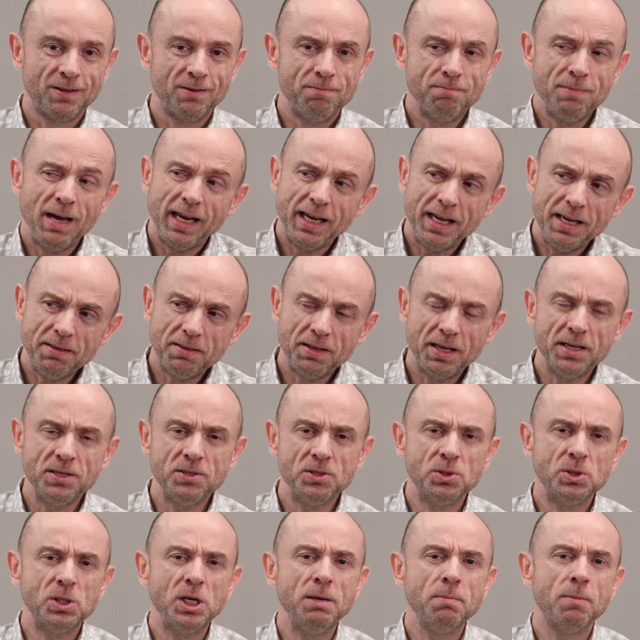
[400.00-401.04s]
making things
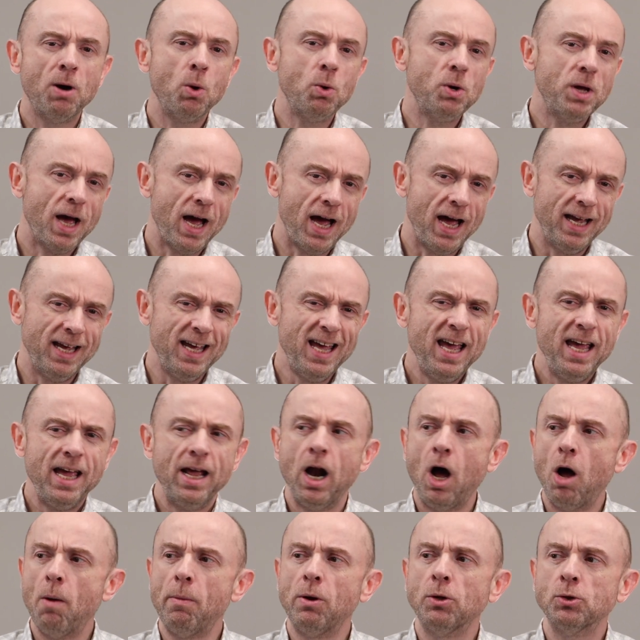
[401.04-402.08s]
seem okay. It
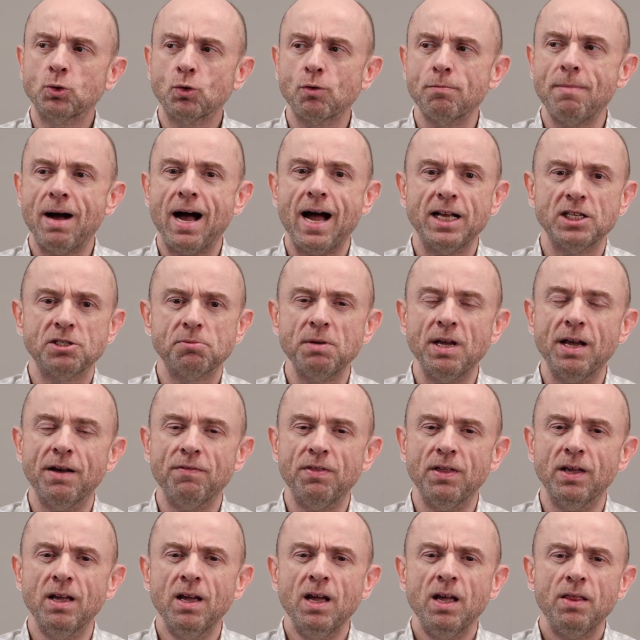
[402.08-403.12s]
almost reminds me
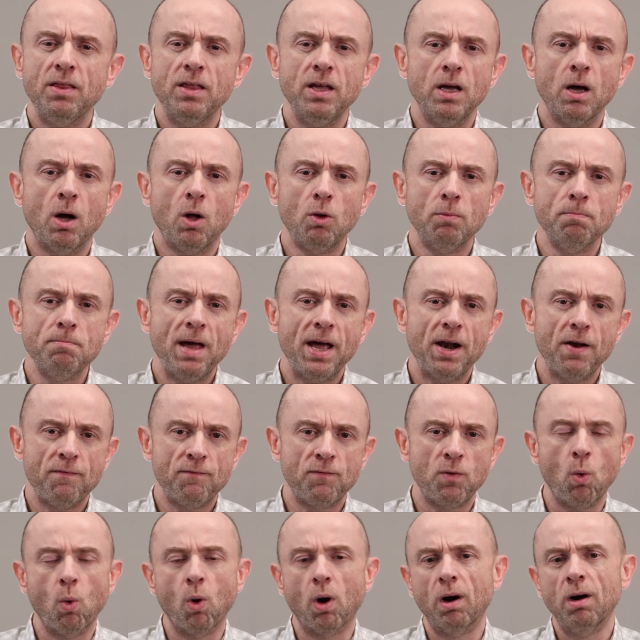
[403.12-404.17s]
of the old
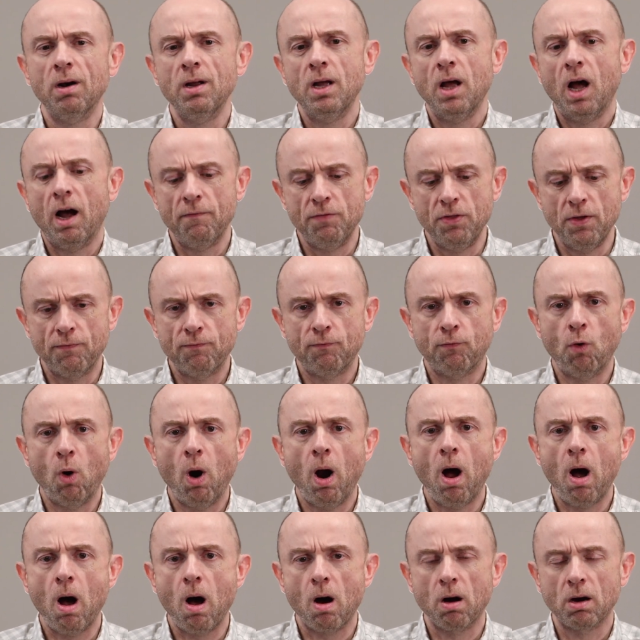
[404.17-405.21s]
metaphor of the
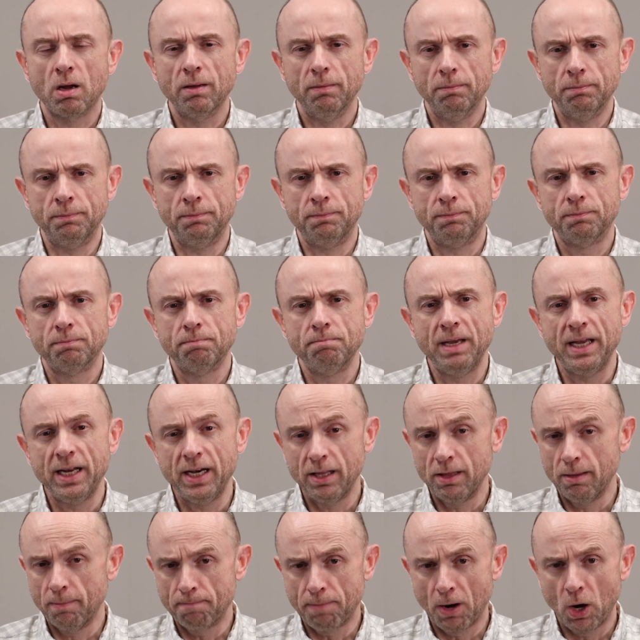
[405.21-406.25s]
frog being
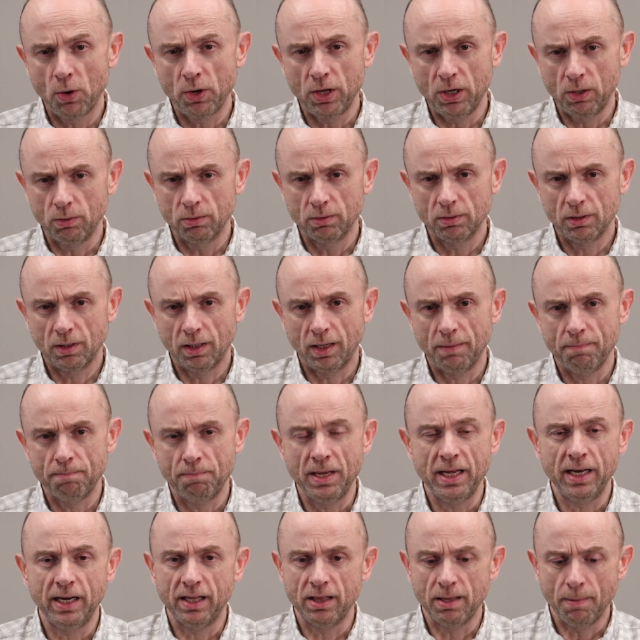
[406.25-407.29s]
in
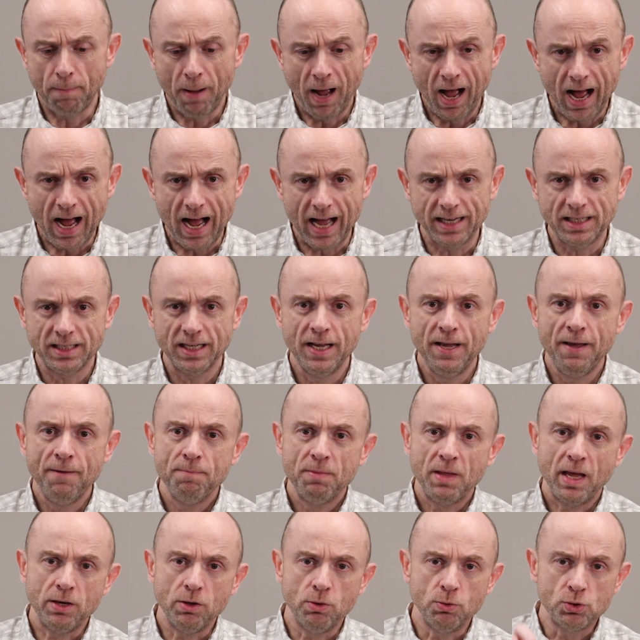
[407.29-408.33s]
the pot,
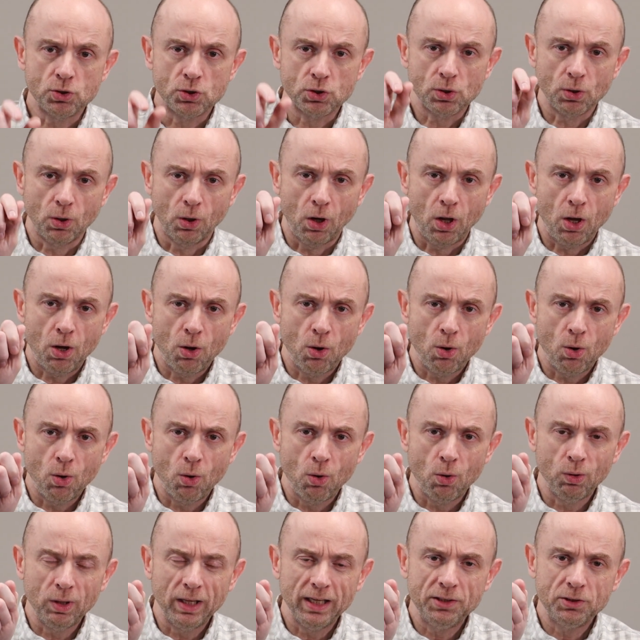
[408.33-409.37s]
and you
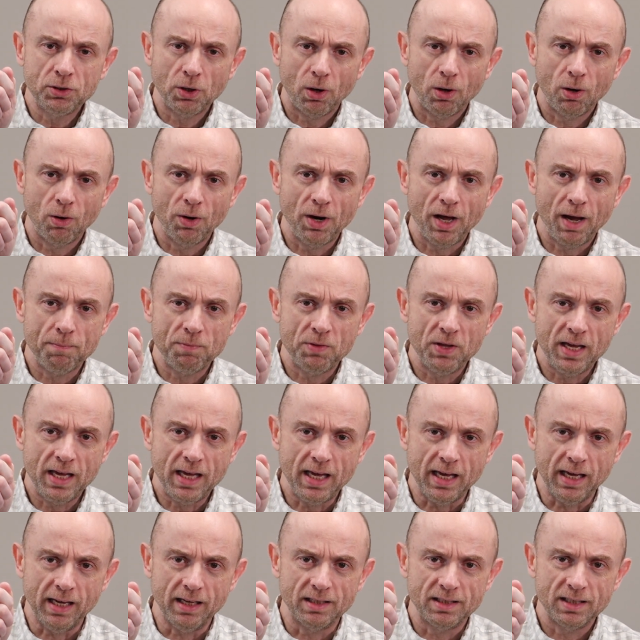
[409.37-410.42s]
slowly turn up the
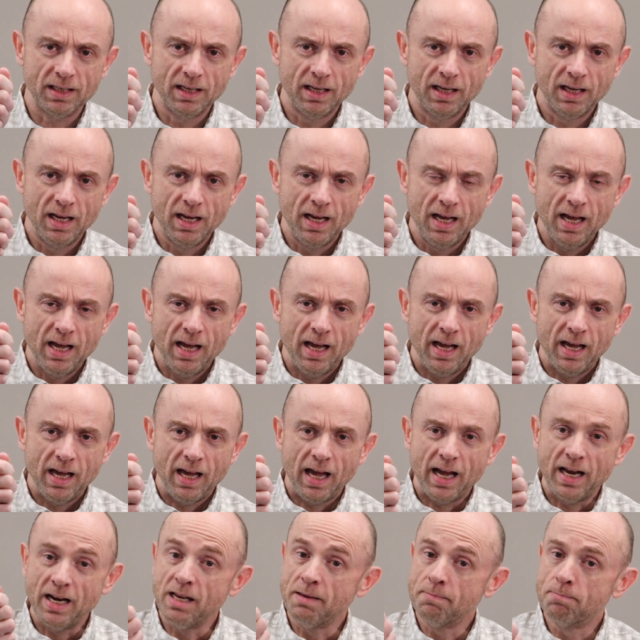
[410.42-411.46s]
heat,
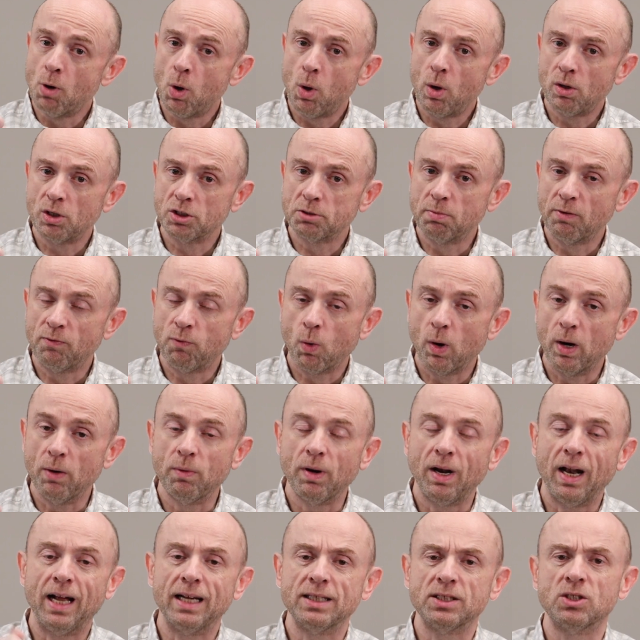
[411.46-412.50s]
and he boils before he
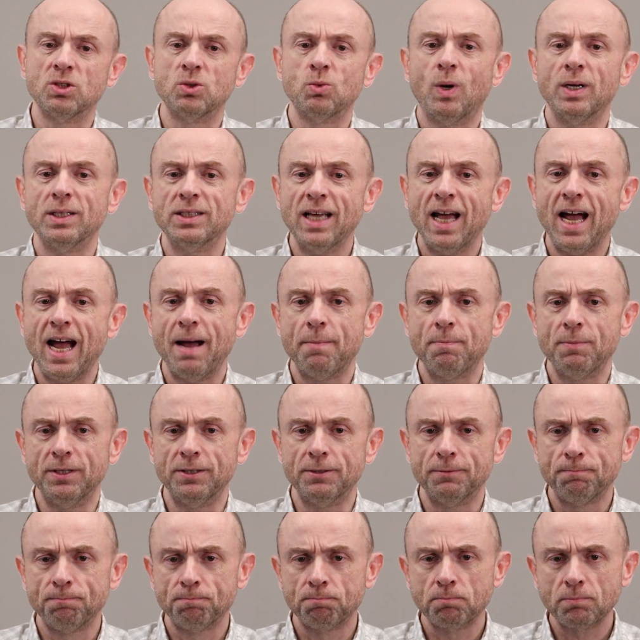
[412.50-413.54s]
realizes what's happened.
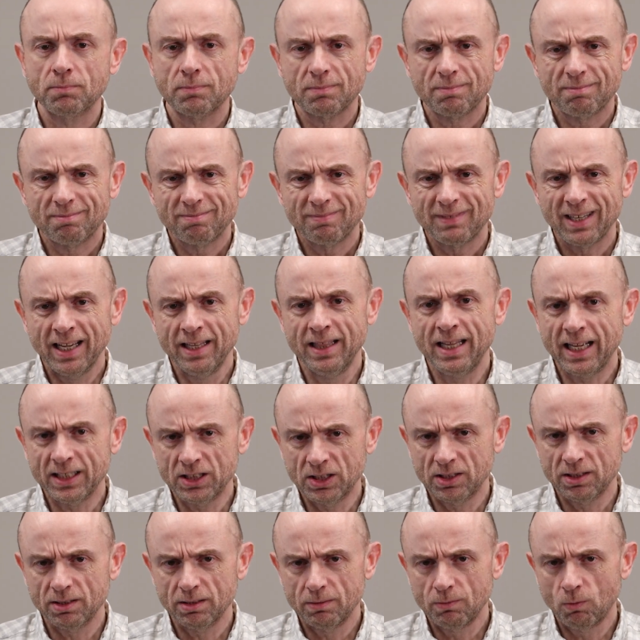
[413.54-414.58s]
And
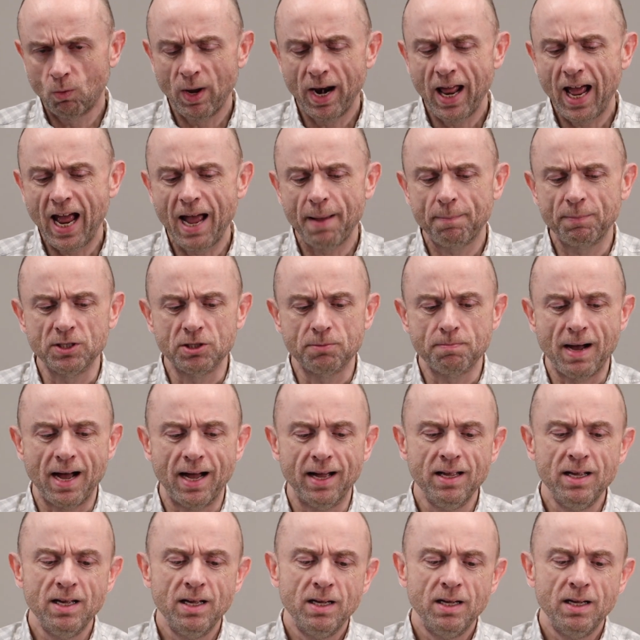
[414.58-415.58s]
that's what happens by